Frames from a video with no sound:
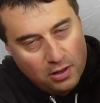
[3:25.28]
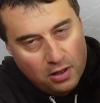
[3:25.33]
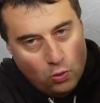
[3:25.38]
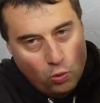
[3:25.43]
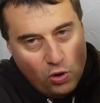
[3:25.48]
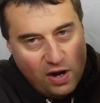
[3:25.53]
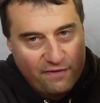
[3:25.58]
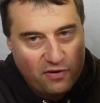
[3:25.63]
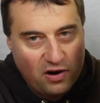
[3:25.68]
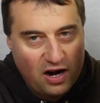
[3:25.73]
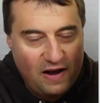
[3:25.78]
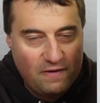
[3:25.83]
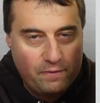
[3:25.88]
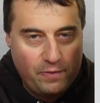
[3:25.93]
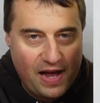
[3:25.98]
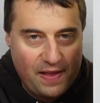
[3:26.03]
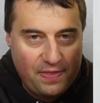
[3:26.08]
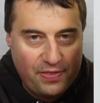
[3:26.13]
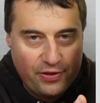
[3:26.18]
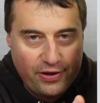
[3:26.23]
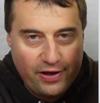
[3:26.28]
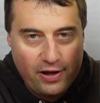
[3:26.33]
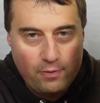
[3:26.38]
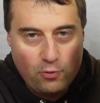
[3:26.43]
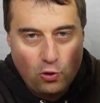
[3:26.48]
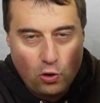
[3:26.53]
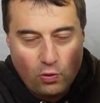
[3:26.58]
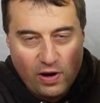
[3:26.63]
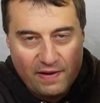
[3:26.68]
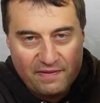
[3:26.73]
whether I've bent them
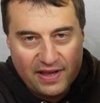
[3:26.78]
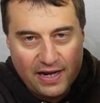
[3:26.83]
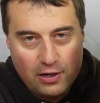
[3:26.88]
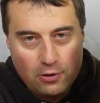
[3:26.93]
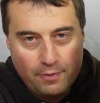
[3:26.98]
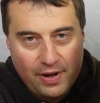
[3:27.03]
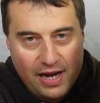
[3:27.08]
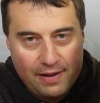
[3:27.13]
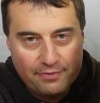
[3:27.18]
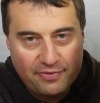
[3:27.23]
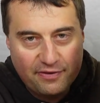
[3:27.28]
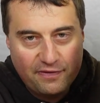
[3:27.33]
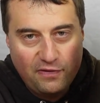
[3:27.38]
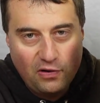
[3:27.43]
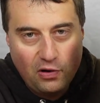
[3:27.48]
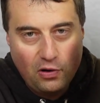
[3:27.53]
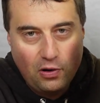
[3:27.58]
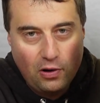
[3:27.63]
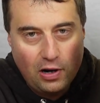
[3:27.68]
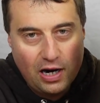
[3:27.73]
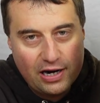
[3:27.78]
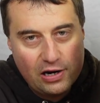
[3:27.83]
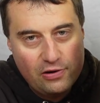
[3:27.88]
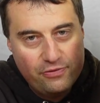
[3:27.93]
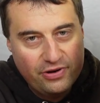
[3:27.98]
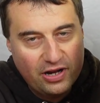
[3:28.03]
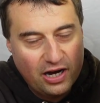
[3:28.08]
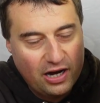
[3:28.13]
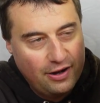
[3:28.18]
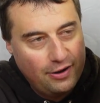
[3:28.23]
or whether they were bent before, I
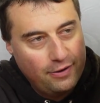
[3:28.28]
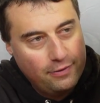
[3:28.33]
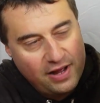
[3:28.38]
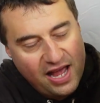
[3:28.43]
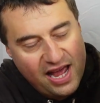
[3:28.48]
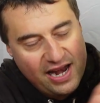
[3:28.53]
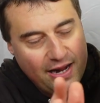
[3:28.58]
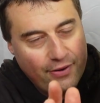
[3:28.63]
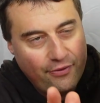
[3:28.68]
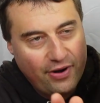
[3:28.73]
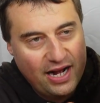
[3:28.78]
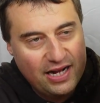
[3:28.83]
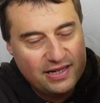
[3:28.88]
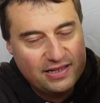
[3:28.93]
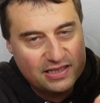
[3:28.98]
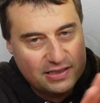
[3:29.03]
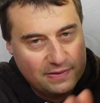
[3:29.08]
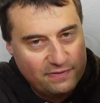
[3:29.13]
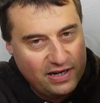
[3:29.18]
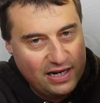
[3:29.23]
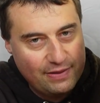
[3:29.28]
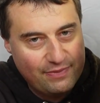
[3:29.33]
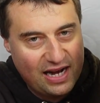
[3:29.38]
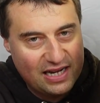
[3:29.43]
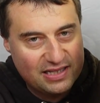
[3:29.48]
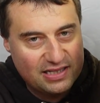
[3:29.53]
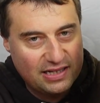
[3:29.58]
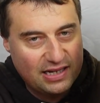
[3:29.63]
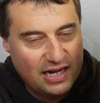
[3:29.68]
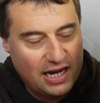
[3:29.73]
don't know. Anyway, it doesn't really
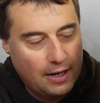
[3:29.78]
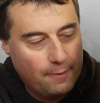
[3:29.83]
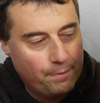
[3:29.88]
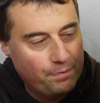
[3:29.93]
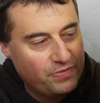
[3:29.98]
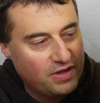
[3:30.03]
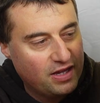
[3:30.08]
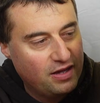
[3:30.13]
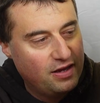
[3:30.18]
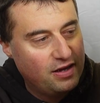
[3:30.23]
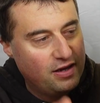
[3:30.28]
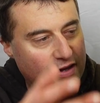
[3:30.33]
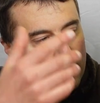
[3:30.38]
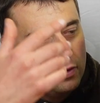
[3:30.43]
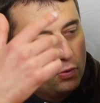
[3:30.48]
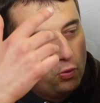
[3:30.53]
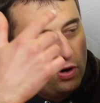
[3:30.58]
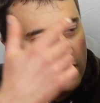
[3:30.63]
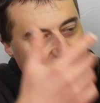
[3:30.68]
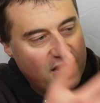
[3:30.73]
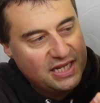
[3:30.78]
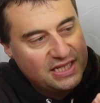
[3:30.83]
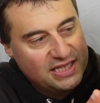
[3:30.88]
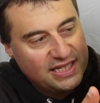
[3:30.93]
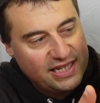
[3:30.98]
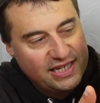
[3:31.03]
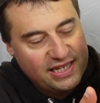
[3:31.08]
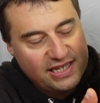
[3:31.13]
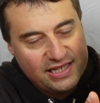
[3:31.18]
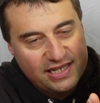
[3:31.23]
matter now. What I
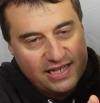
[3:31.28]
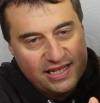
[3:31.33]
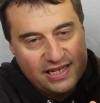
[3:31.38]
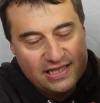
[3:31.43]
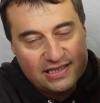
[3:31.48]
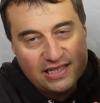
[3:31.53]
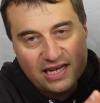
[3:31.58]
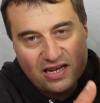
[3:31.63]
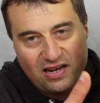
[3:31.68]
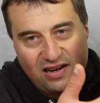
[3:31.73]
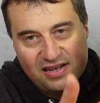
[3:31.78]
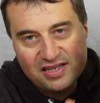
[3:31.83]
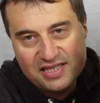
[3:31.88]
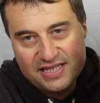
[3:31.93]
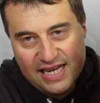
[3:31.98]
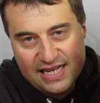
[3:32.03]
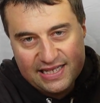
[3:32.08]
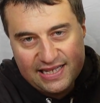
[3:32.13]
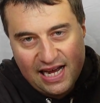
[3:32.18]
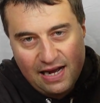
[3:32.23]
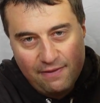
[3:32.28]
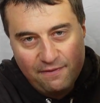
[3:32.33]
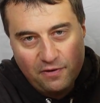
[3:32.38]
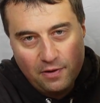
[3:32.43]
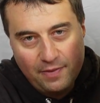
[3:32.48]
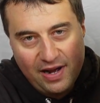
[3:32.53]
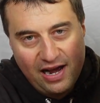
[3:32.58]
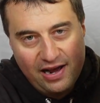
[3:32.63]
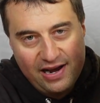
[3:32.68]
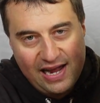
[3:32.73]
did is I kind of sat down for
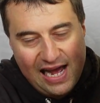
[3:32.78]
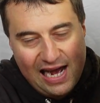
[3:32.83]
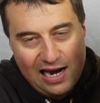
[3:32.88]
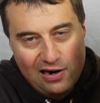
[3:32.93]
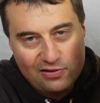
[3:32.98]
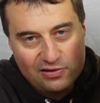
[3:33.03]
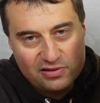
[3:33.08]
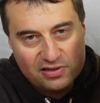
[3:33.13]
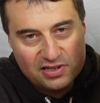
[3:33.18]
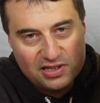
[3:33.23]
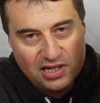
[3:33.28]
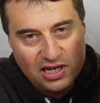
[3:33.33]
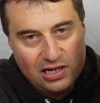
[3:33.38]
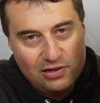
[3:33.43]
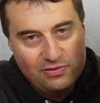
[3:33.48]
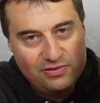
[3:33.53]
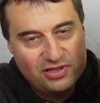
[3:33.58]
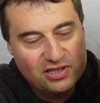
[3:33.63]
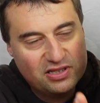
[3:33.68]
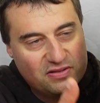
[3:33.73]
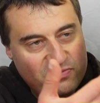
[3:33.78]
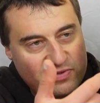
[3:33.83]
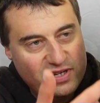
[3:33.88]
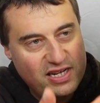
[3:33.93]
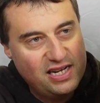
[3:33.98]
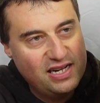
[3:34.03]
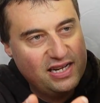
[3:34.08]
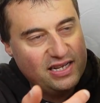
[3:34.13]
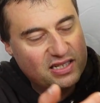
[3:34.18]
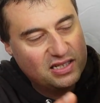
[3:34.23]
about an hour or so and just
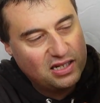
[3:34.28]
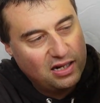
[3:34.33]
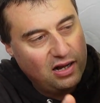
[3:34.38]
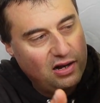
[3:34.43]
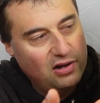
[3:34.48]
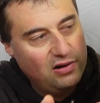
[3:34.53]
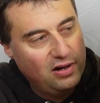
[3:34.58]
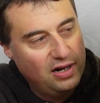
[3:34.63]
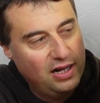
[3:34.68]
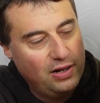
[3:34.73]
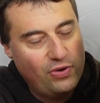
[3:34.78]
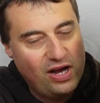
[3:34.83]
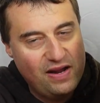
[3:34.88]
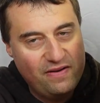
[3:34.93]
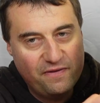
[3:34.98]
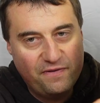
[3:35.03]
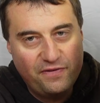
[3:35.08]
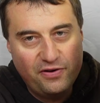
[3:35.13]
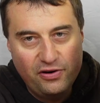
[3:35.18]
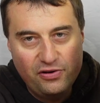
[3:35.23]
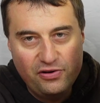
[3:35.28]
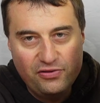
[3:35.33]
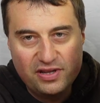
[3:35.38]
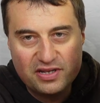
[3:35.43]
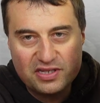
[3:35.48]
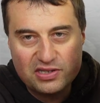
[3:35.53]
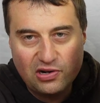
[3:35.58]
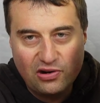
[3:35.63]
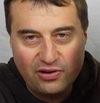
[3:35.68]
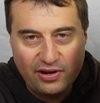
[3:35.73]
really slowly went through the
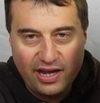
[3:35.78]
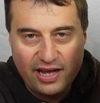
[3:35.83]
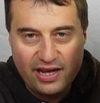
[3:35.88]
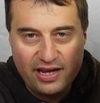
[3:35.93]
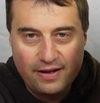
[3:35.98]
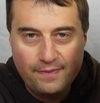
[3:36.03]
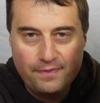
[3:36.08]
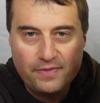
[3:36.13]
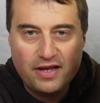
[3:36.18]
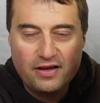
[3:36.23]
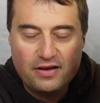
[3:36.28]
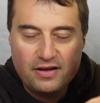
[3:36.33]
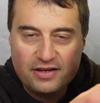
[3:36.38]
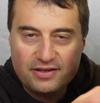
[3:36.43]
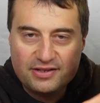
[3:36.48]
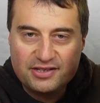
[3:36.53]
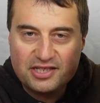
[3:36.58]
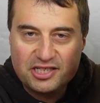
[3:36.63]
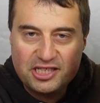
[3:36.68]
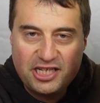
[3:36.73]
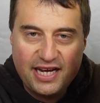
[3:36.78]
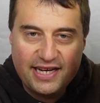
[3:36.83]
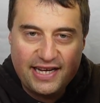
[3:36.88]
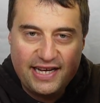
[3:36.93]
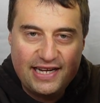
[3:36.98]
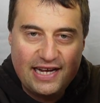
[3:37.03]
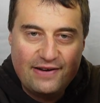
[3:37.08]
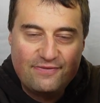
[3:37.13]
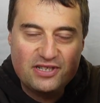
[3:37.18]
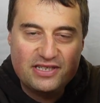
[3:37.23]
socket, just
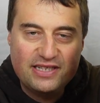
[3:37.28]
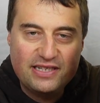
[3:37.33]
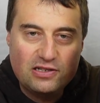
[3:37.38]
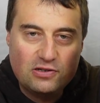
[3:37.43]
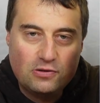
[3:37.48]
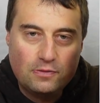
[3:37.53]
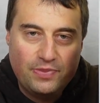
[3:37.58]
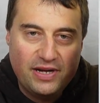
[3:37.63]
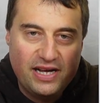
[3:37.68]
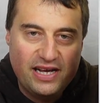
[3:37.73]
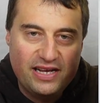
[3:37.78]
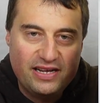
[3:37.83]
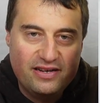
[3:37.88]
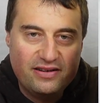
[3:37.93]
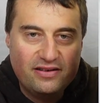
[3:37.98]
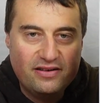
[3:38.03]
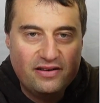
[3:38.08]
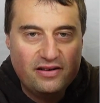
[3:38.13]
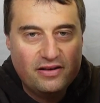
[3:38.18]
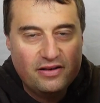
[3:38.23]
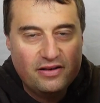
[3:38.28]
checking every single pin,